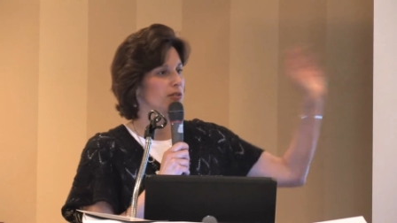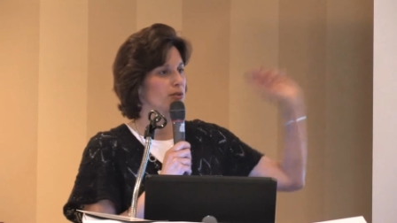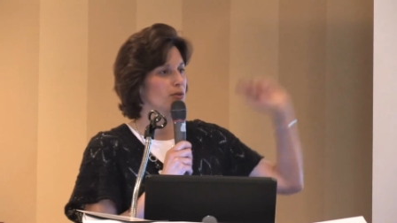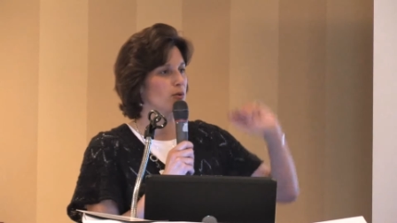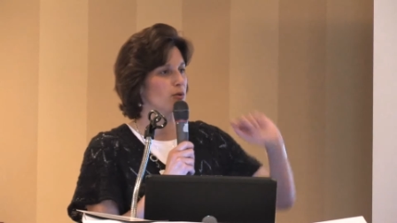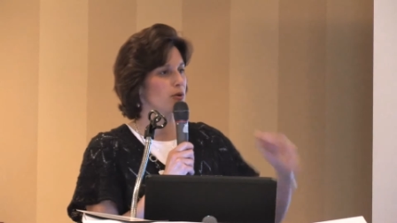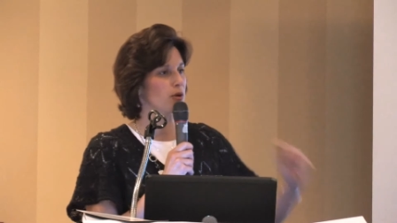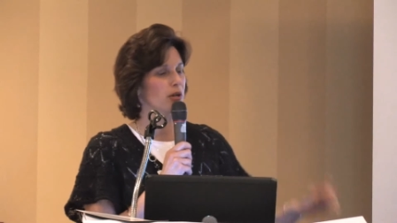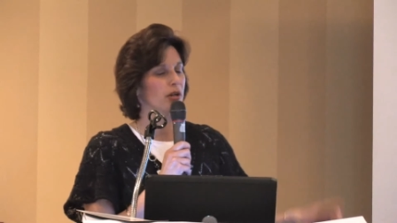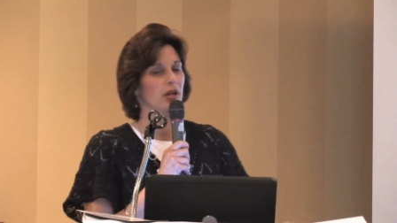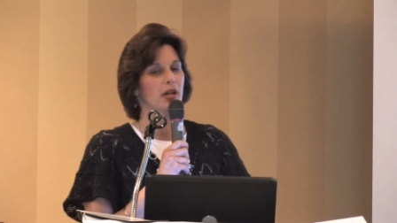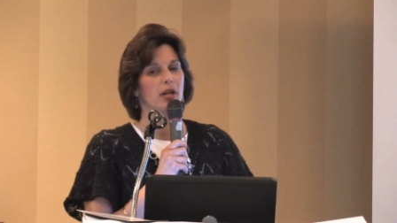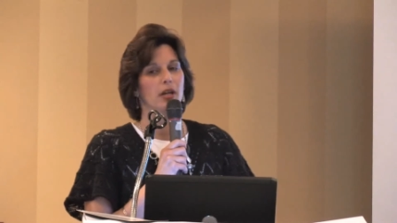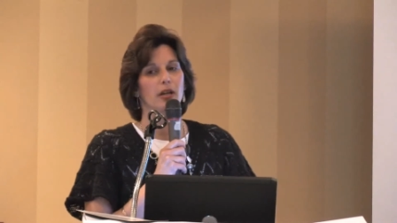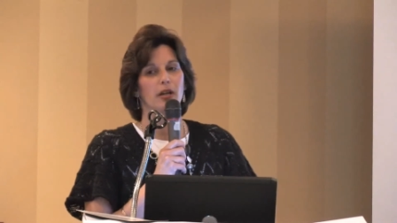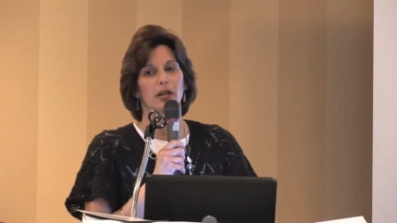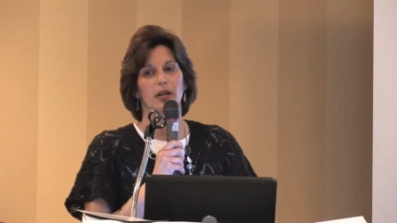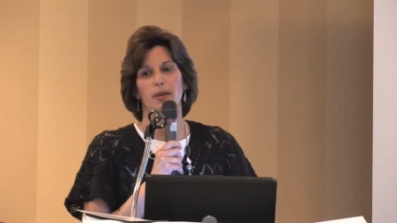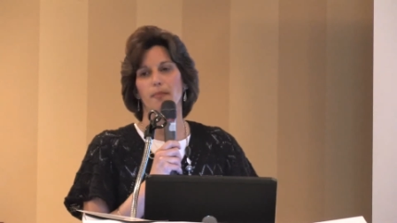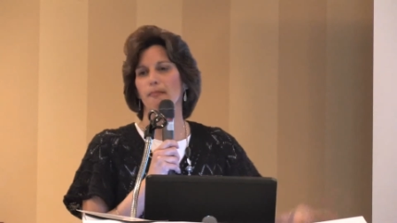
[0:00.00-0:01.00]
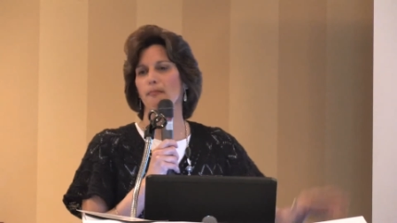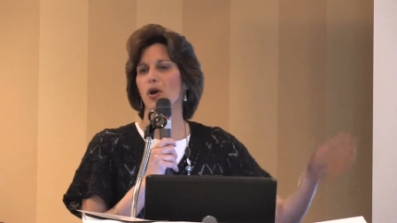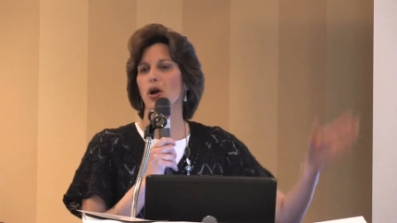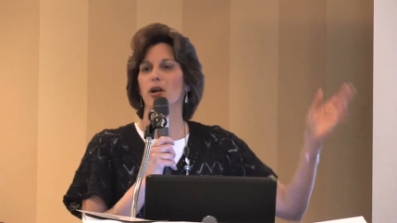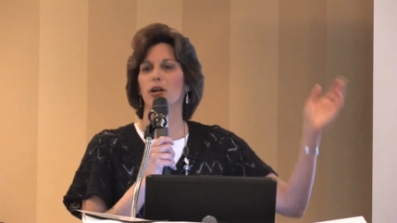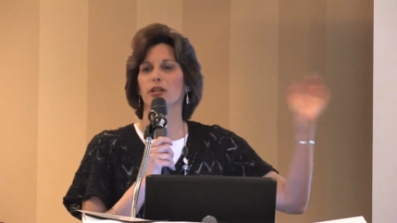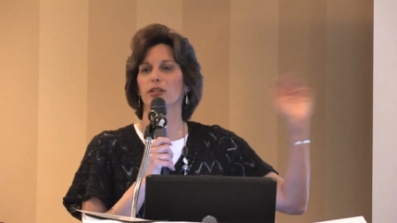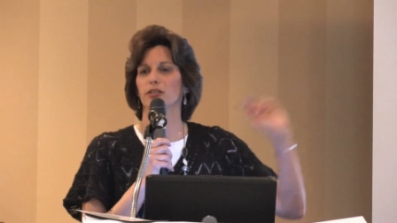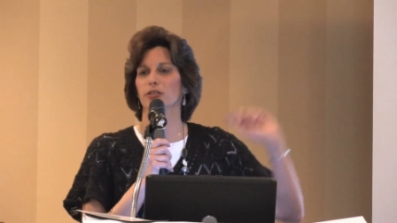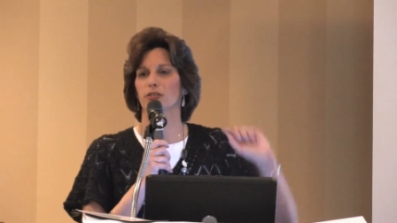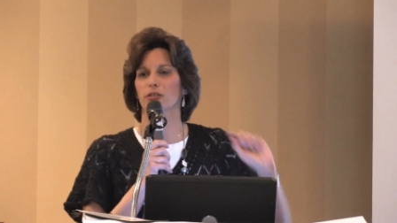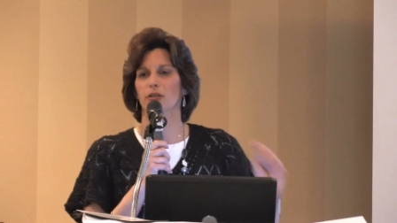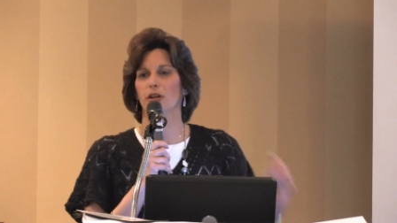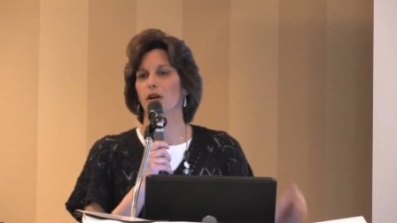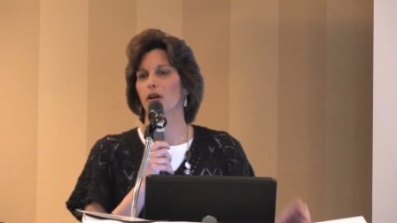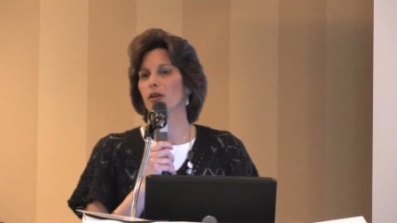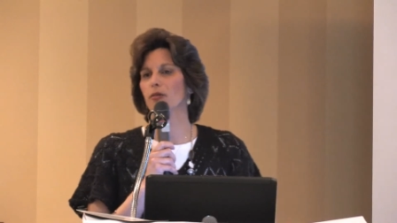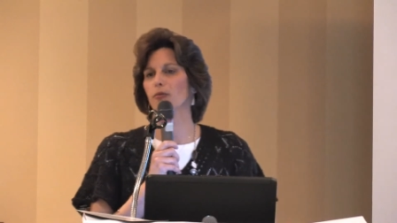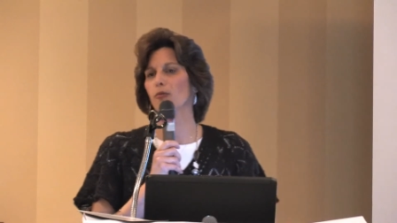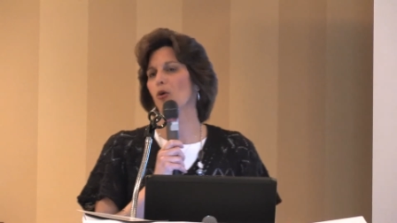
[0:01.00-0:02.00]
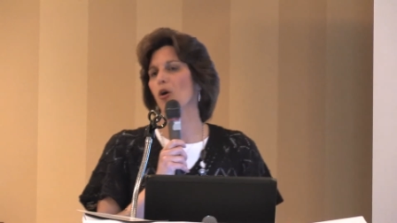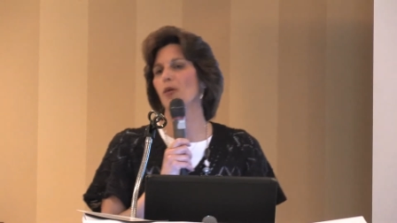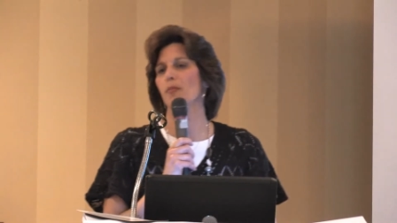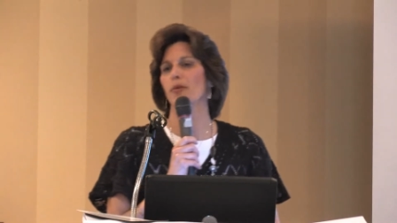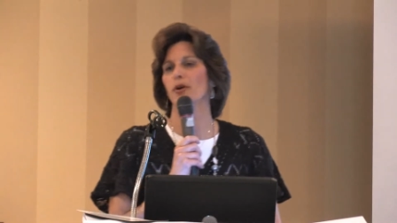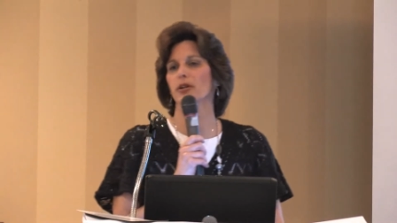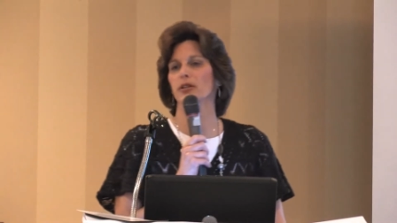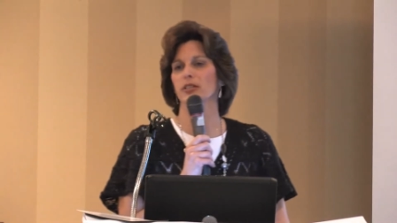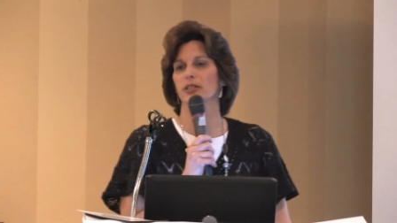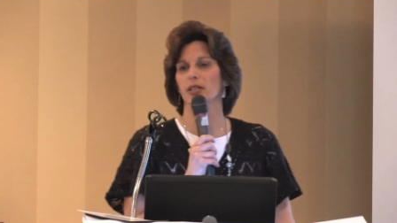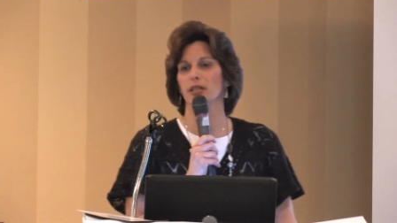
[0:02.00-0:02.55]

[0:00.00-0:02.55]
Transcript: store, Mark's, Walmart,